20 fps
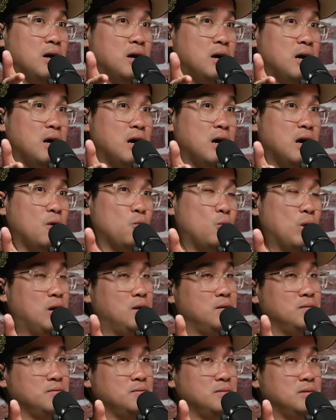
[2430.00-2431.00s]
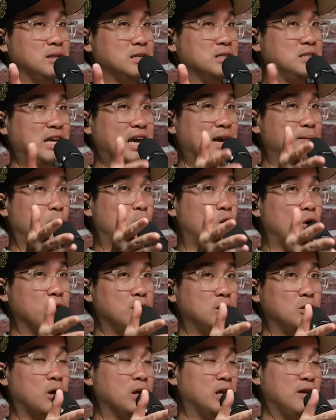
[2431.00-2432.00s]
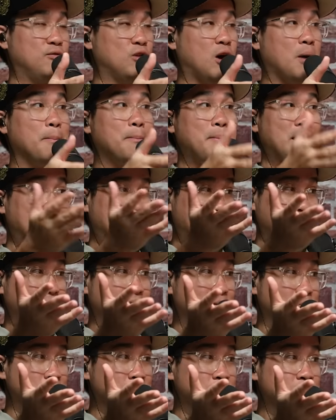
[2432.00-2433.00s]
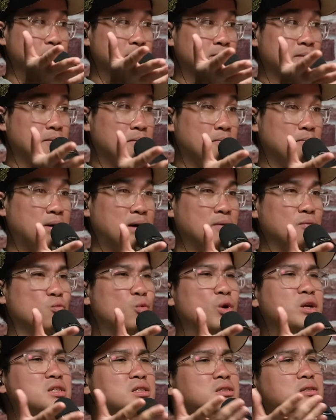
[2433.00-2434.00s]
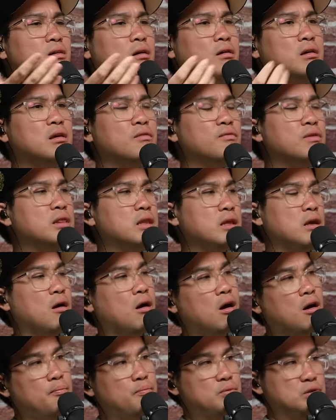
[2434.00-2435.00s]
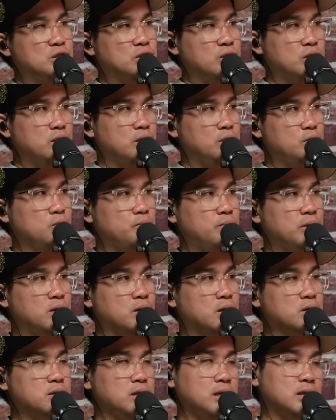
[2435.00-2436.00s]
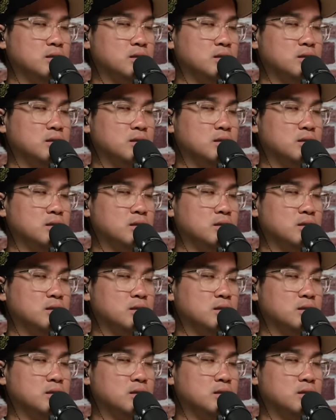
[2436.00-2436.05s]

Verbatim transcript: uh, well, the same or not, if not better. Mm. But we're just not given the opportunity to because